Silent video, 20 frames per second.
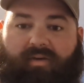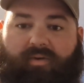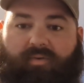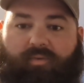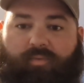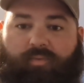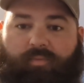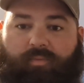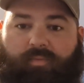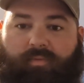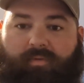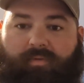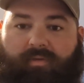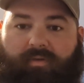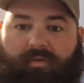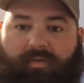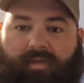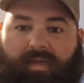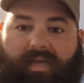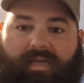oh,
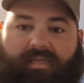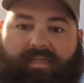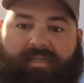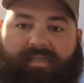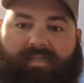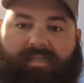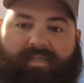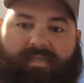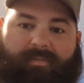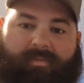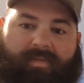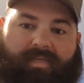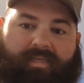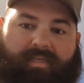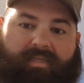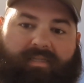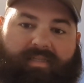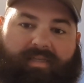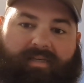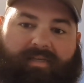you can actually see some of the
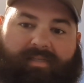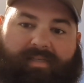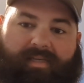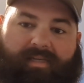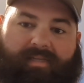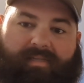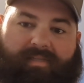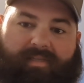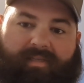details in it.